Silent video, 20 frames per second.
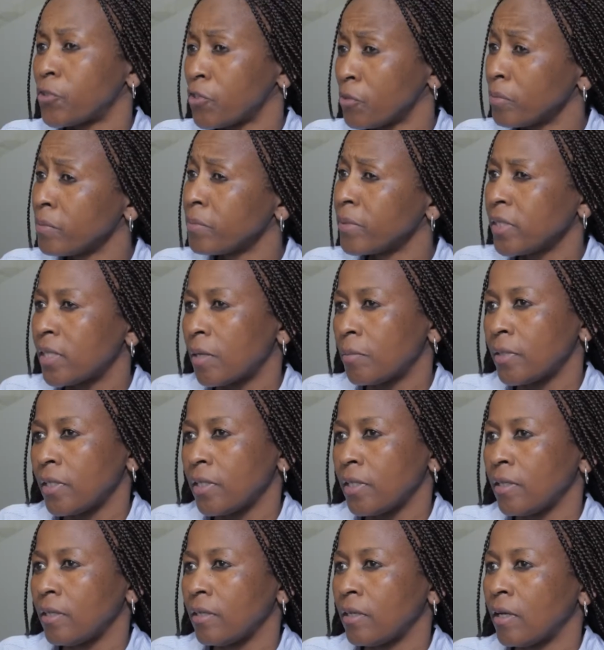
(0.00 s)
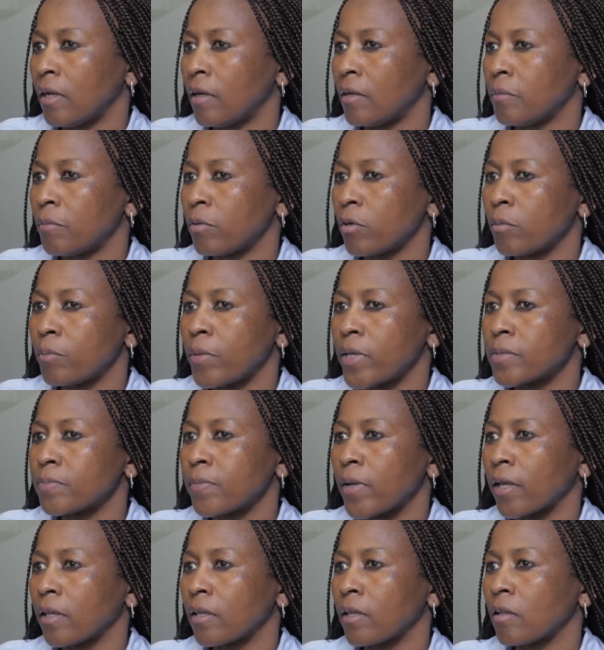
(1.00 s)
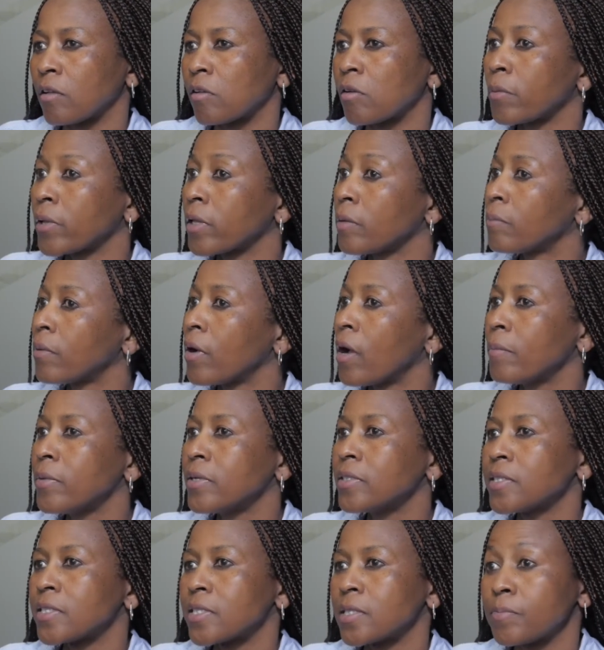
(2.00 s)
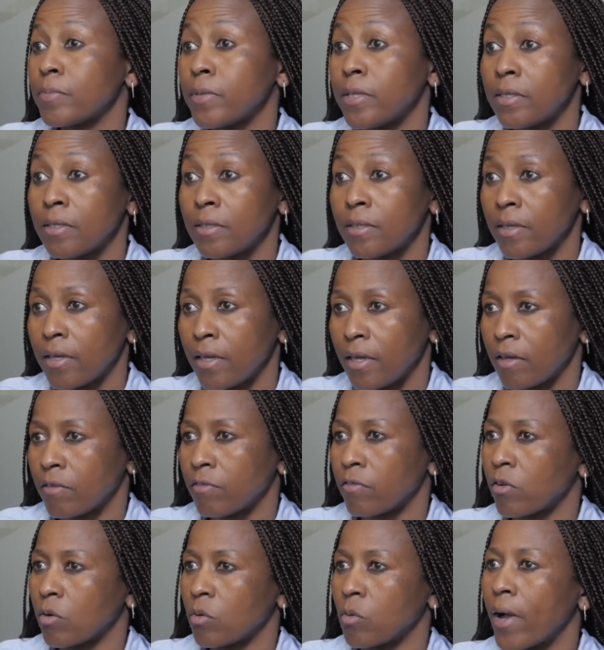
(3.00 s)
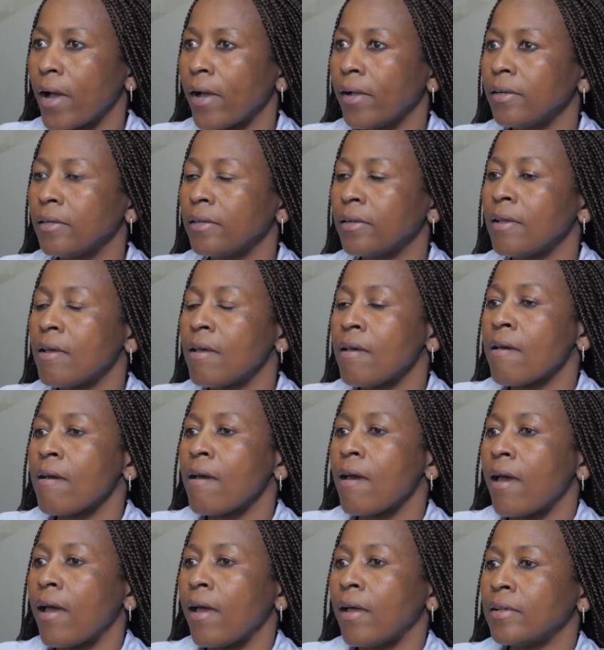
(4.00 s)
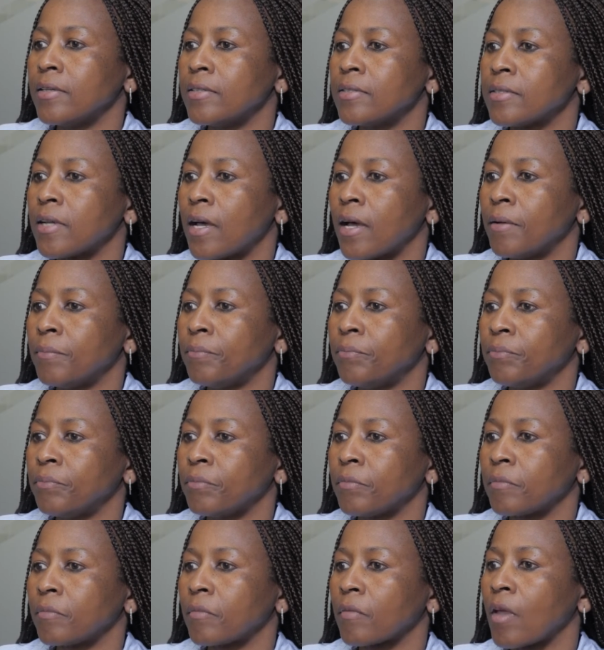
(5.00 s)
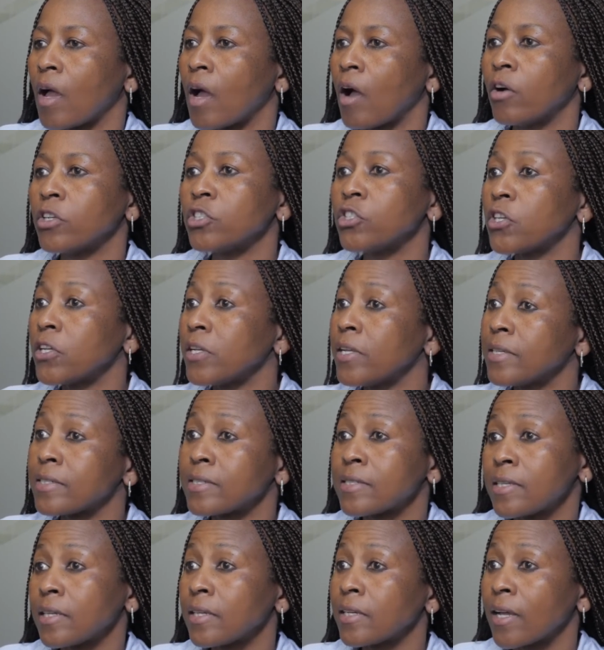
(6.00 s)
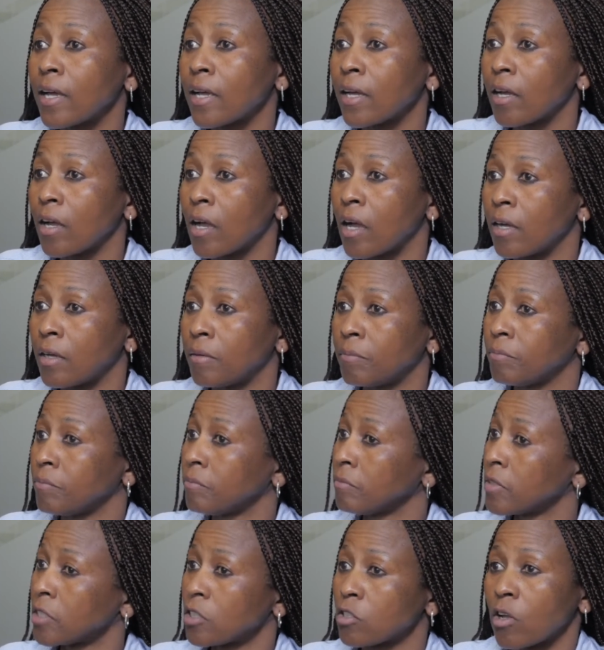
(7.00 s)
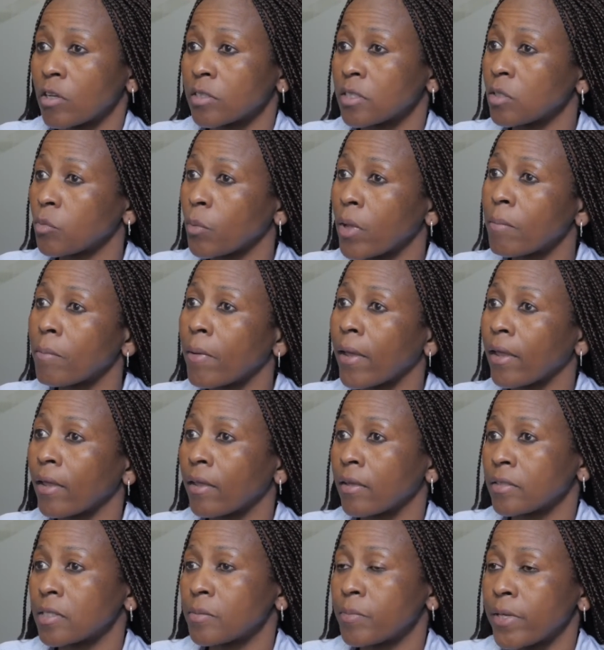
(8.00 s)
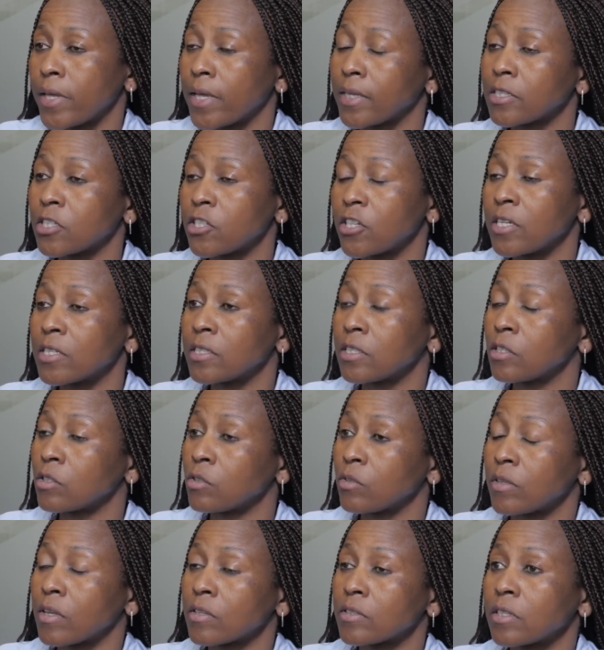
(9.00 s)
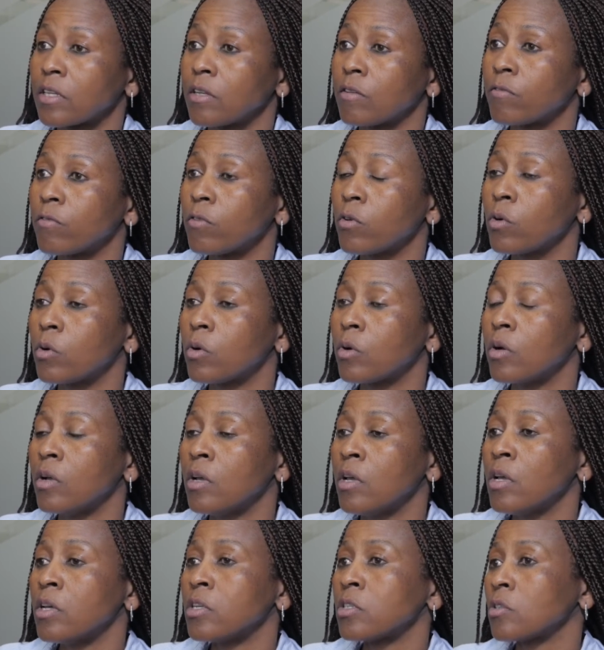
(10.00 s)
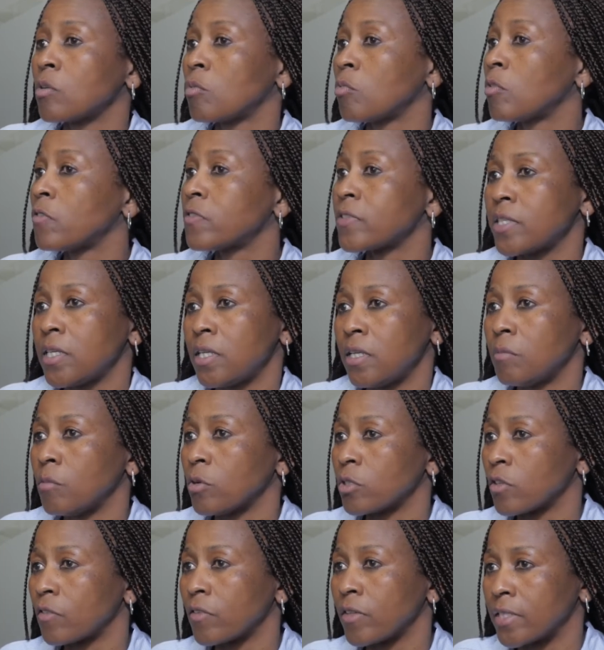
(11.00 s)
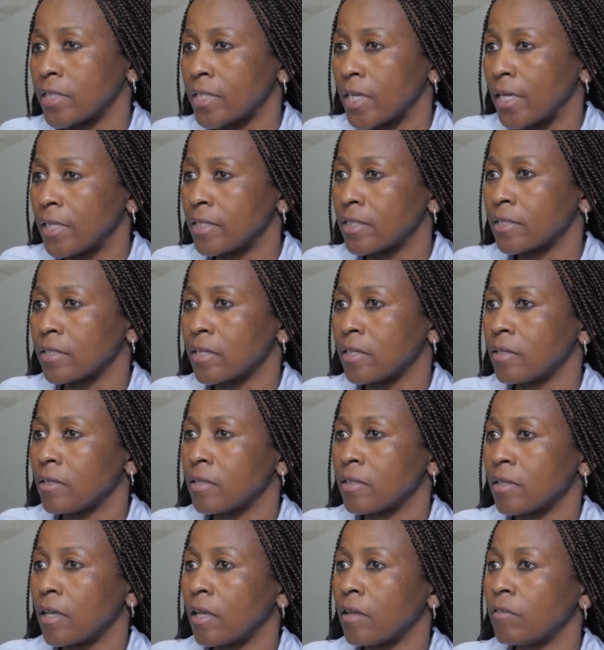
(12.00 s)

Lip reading: B-BBEE, Broad-Based Black Economic Empowerment, has been here for a while. And our journey as Signa started way back as B Exchange in 2004. So we've seen most of the changes and the